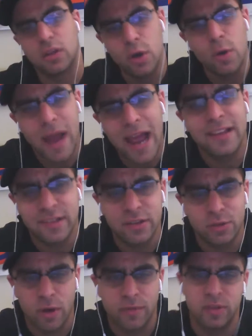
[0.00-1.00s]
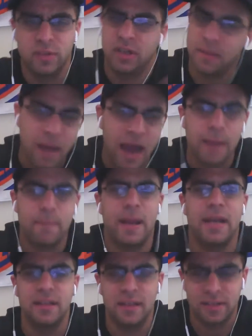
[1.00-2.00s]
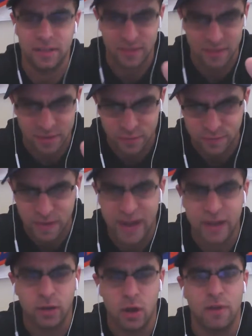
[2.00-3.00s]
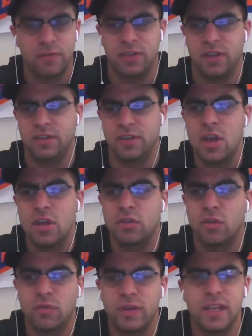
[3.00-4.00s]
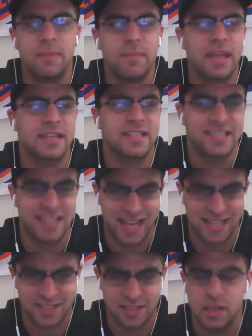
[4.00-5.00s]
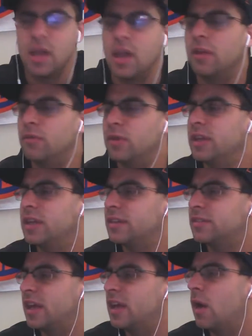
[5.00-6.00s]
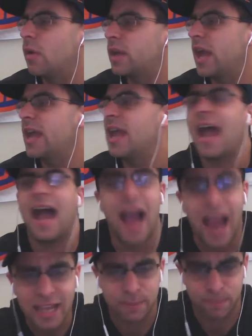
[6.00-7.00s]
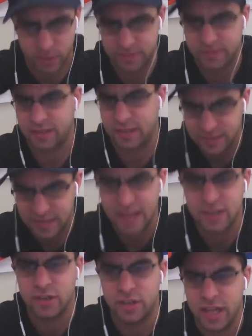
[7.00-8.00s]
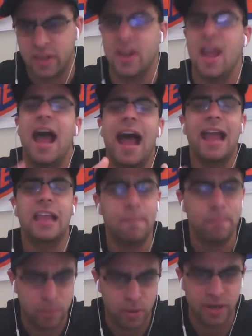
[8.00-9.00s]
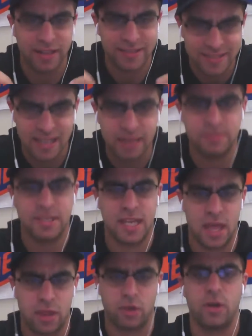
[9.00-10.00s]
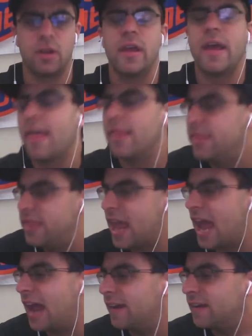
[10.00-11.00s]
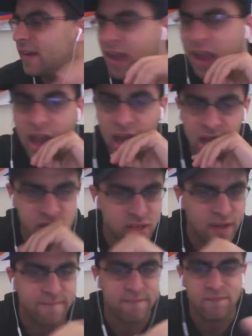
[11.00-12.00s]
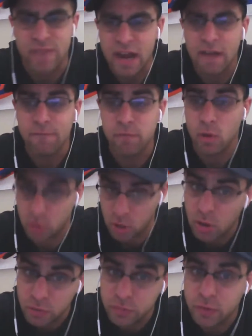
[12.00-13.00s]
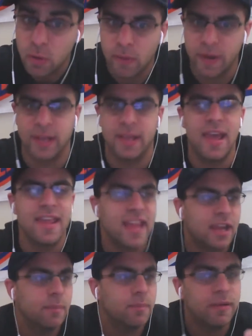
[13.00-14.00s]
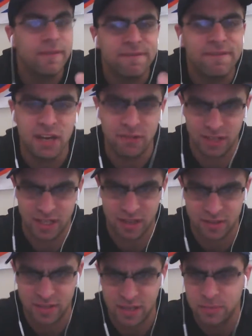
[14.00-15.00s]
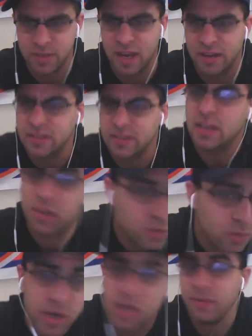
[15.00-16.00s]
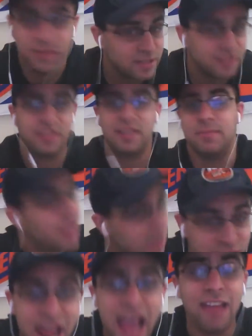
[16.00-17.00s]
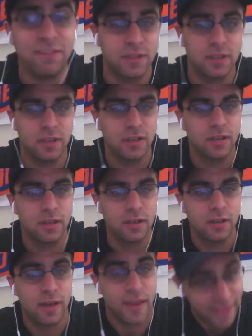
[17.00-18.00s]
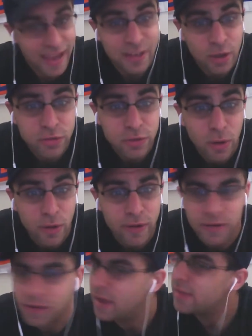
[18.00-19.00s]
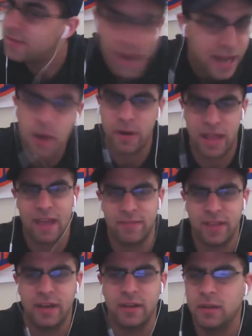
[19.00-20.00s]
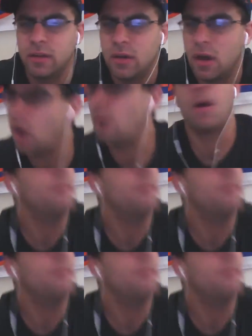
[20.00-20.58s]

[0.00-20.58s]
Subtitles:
Lou has this offseason. In my opinion, this is his final offseason to really make a stance and really to say, okay, I could put a contender together. I could put a team together that has fearful goal scoring, that could put fear in the other team's eyes. Because you want to know what this team doesn't have? That goal scorer. They don't have that. Oh, well,